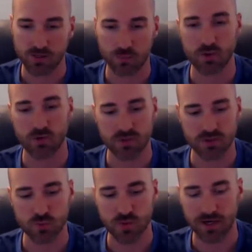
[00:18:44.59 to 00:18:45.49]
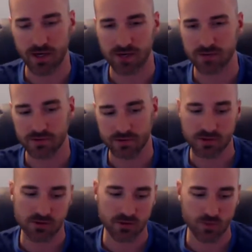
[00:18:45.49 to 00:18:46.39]
whoa, that's way higher than the
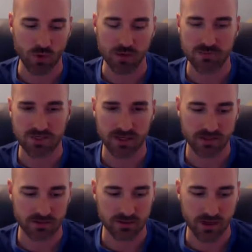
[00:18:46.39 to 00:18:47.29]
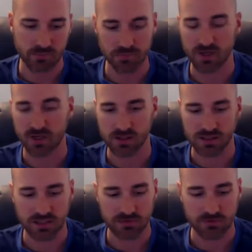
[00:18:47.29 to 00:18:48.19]
other website, I'm going to
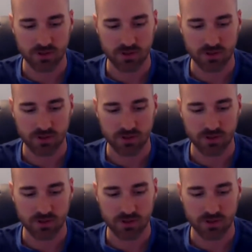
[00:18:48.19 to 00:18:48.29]
leave.